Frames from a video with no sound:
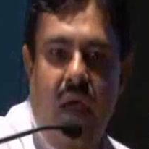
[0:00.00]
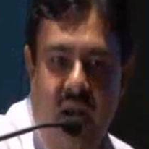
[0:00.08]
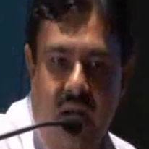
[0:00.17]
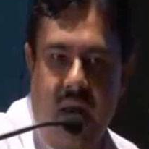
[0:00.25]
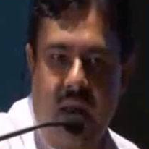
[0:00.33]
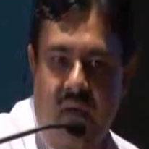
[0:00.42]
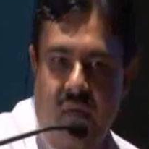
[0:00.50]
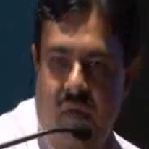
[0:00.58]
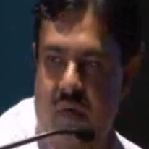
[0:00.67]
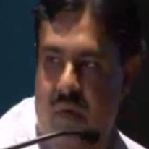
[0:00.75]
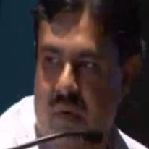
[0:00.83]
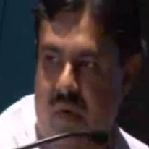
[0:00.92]

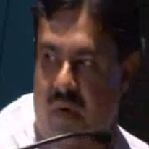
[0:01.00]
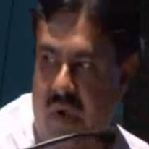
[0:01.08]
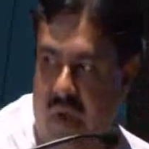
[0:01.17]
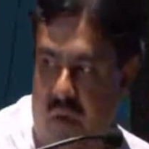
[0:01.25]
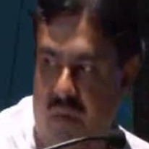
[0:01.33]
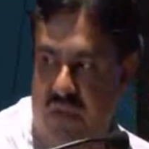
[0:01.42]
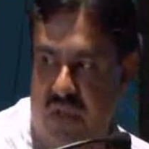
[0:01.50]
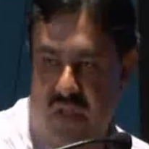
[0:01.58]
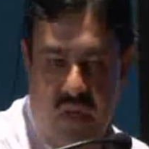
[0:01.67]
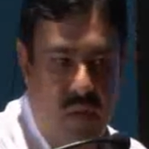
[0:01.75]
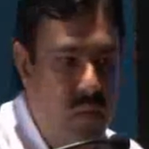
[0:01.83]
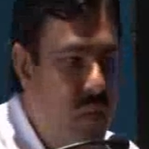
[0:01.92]
aircraft or on a ground
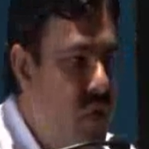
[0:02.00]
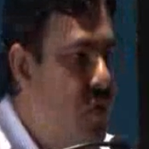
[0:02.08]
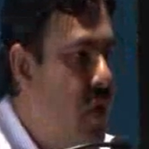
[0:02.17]
system.